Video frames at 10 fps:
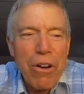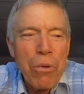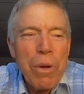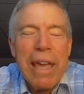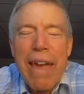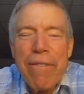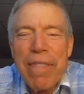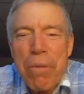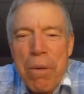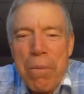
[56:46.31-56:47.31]
we gave
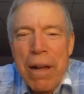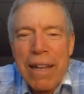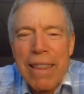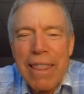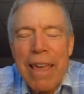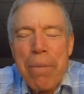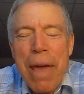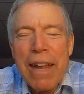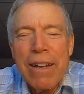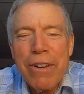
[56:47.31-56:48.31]
them the money that they
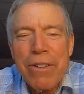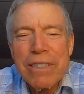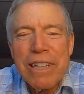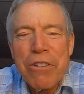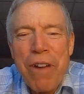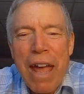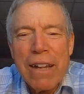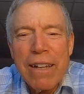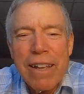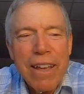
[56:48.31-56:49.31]
paid to us in rent